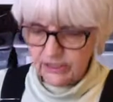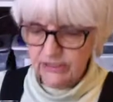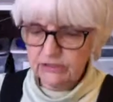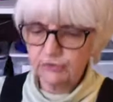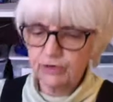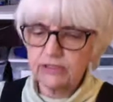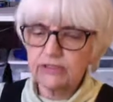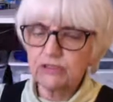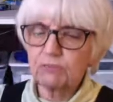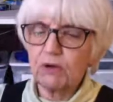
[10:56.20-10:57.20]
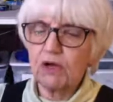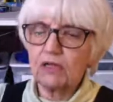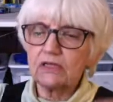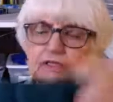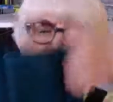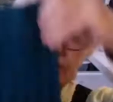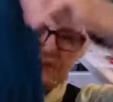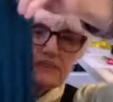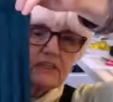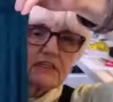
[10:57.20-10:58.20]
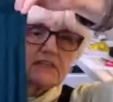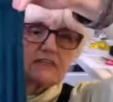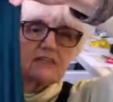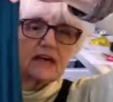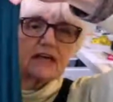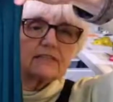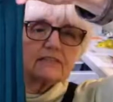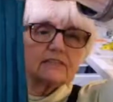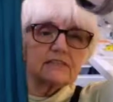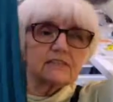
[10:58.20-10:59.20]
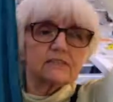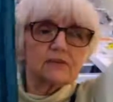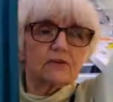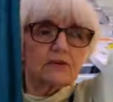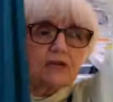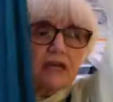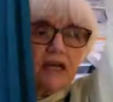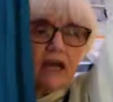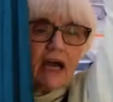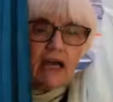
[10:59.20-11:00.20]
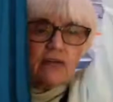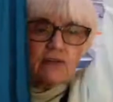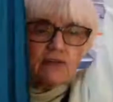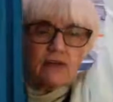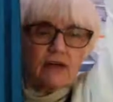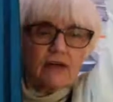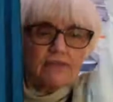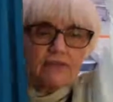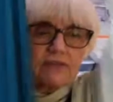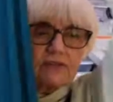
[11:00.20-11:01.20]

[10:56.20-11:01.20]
things run smaller this, in the sizes. So I don't know. i have to